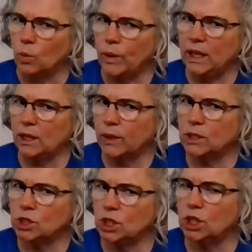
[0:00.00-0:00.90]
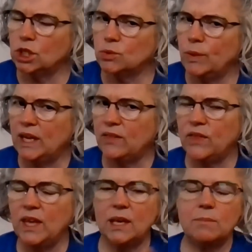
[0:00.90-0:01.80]
We are engineers, we
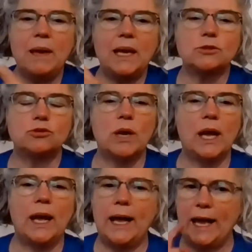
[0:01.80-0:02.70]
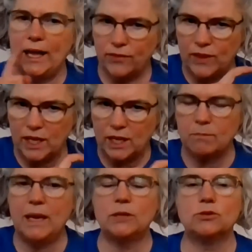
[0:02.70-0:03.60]
think, make, try, think,
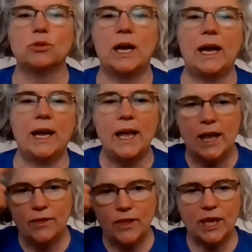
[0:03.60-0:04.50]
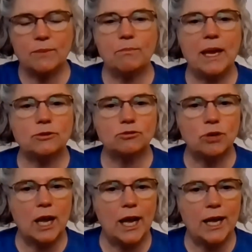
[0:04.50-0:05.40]
make, try, think, make,
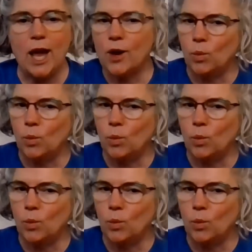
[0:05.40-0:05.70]
try.